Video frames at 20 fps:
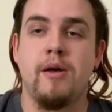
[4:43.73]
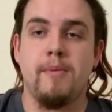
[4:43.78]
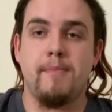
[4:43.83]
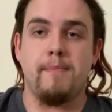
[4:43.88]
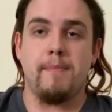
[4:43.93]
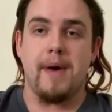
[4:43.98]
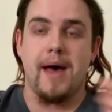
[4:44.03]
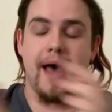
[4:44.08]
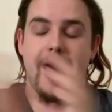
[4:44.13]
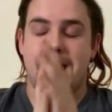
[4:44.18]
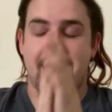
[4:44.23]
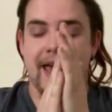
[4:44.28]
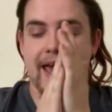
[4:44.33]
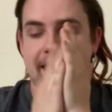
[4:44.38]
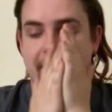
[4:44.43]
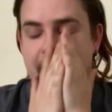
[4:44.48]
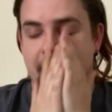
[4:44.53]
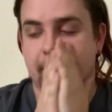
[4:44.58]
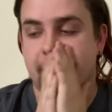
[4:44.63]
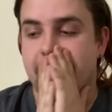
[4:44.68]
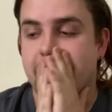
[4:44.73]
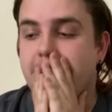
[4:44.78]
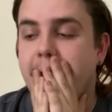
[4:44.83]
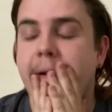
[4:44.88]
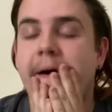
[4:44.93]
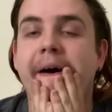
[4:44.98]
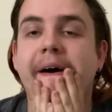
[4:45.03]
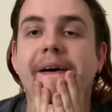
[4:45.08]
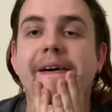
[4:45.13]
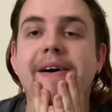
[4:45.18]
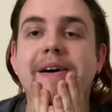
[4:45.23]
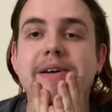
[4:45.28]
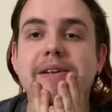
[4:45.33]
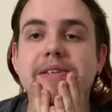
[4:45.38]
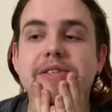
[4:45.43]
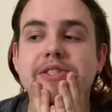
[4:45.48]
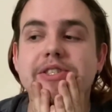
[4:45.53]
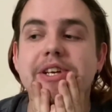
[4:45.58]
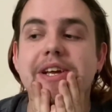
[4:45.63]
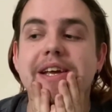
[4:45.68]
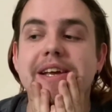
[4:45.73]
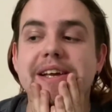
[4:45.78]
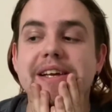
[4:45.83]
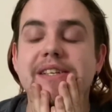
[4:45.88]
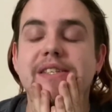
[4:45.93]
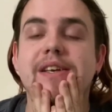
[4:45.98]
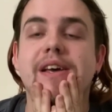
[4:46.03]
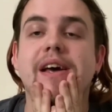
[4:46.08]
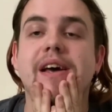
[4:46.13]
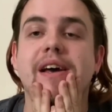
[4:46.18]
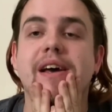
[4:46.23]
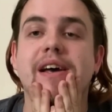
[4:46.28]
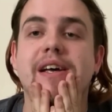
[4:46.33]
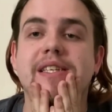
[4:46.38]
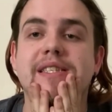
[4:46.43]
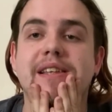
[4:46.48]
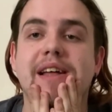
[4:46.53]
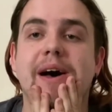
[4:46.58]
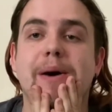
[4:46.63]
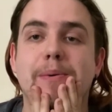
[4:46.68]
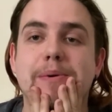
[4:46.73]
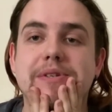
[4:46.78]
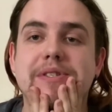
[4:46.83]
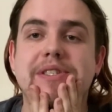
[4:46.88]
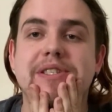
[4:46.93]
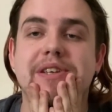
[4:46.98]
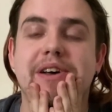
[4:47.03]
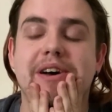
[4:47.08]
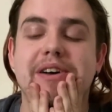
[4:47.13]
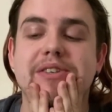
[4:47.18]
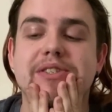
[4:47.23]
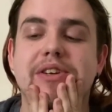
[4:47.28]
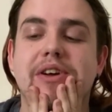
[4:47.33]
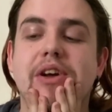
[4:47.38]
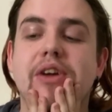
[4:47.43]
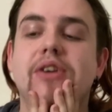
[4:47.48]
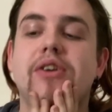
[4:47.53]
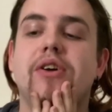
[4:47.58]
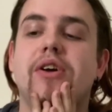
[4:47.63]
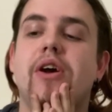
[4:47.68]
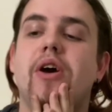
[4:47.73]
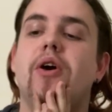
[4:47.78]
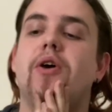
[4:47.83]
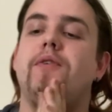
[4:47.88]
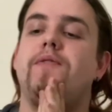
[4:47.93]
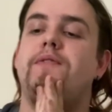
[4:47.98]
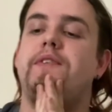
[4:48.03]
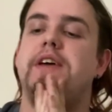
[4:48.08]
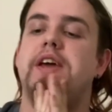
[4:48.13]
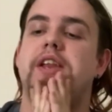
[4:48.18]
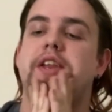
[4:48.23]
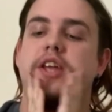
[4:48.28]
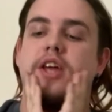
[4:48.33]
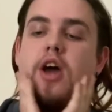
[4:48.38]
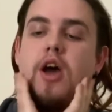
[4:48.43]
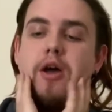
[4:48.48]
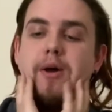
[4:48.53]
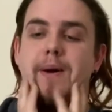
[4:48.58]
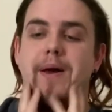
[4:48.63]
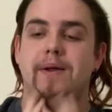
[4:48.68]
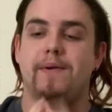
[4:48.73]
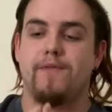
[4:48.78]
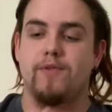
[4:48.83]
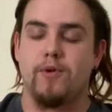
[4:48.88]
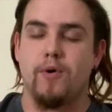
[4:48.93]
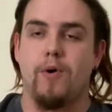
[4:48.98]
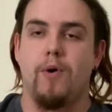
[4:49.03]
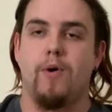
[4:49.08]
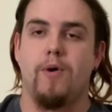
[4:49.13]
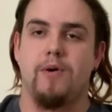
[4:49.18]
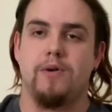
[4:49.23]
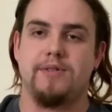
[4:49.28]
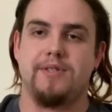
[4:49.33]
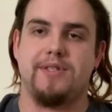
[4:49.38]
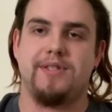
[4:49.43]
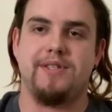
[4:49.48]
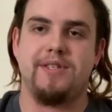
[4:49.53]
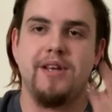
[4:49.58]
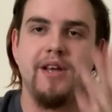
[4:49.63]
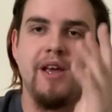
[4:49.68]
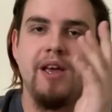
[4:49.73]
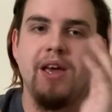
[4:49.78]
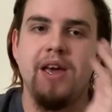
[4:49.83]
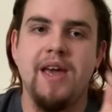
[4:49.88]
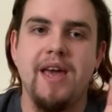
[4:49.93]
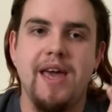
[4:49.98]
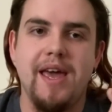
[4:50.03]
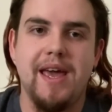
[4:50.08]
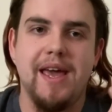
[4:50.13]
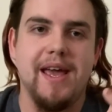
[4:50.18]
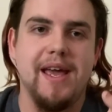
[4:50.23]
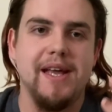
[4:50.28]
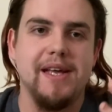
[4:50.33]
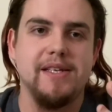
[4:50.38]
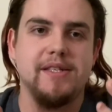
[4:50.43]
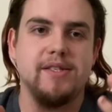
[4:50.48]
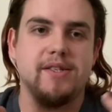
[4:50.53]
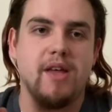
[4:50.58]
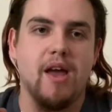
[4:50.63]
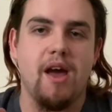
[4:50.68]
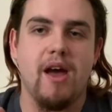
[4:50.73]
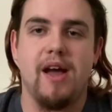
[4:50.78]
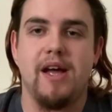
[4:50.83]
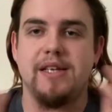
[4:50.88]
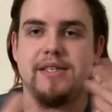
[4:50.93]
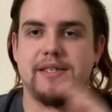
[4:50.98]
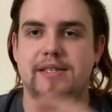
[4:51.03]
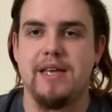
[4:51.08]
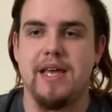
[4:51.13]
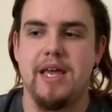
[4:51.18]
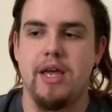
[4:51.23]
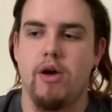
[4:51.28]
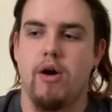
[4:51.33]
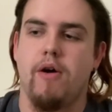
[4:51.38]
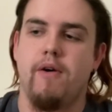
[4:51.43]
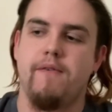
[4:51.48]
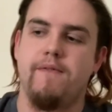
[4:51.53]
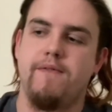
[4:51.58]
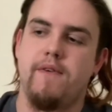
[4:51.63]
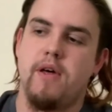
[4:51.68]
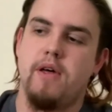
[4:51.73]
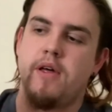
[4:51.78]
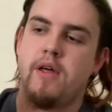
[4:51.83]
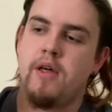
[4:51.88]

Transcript: Mate, Jesus, that was such a good video. And of course, it is courtesy of